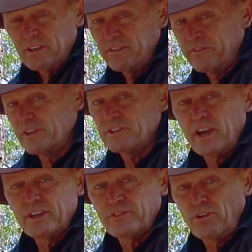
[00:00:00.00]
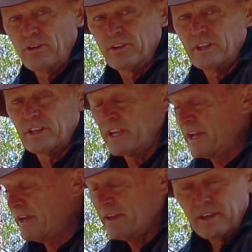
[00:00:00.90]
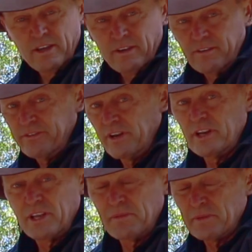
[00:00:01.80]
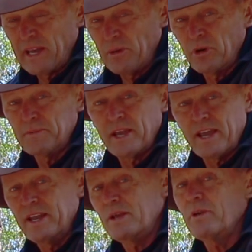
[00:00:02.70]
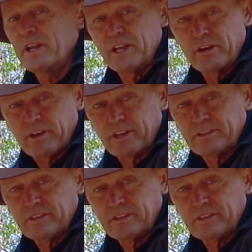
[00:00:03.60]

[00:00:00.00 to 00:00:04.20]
if this goes flying in the air, fair dinkum, you don't want to be anywhere near it.